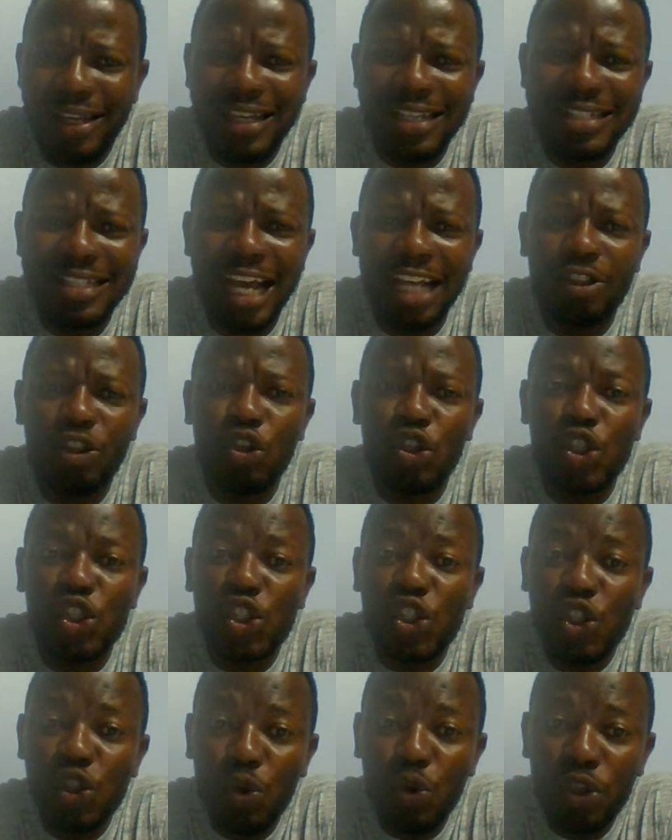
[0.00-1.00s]
is that you
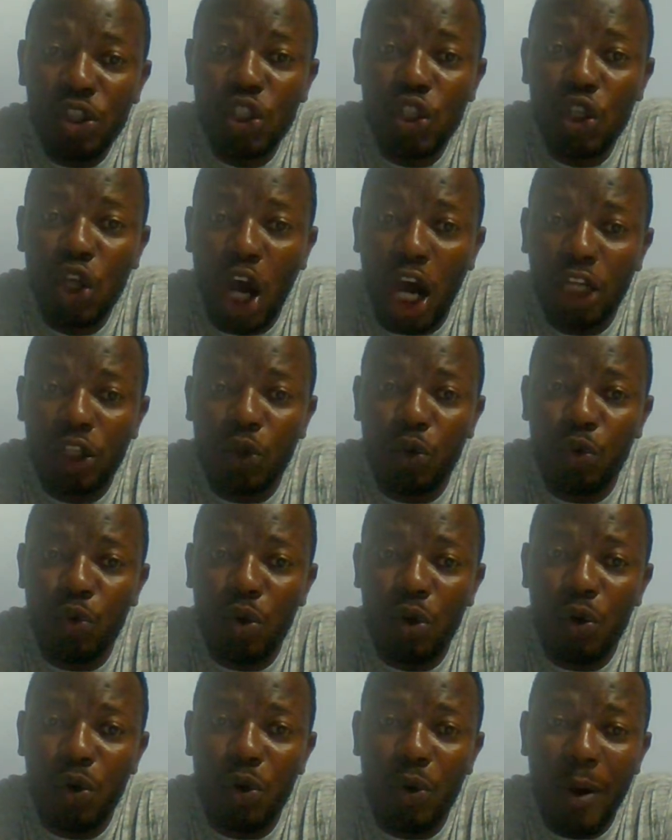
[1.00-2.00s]
should not
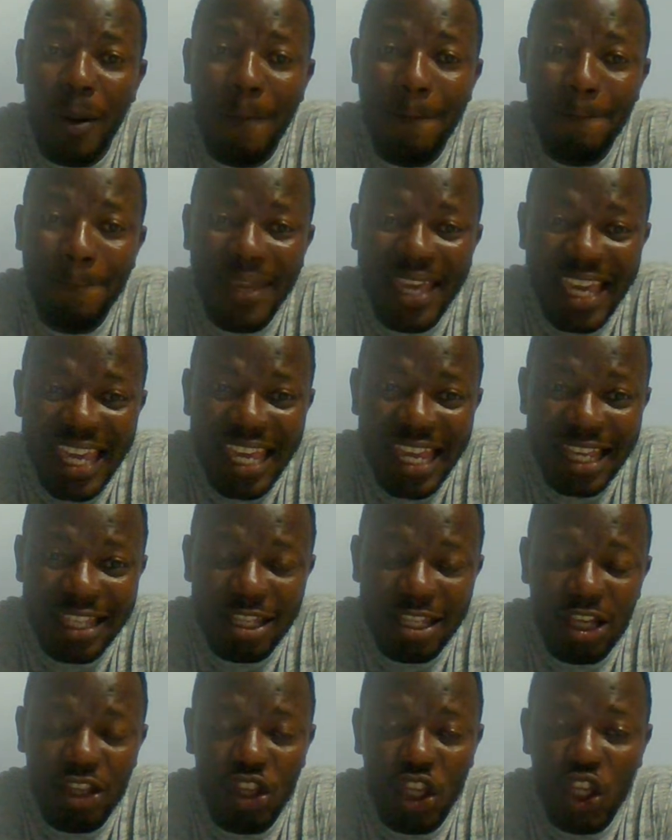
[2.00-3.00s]

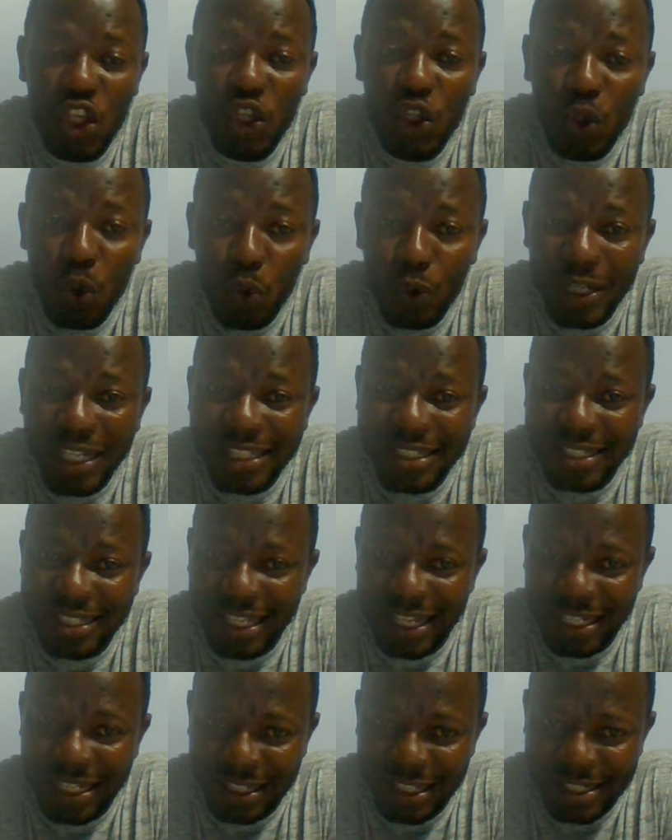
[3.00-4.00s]
repeat the units
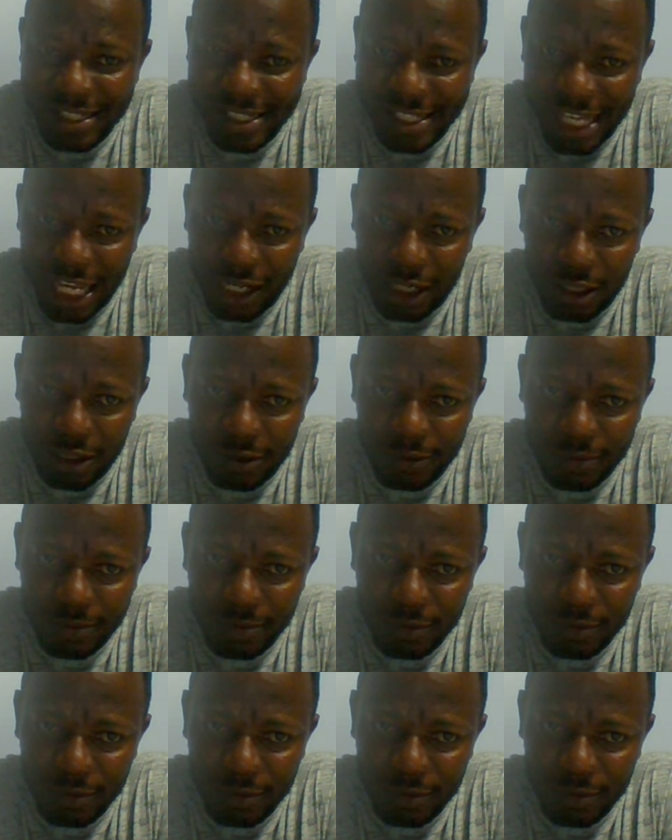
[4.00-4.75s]
in the cell.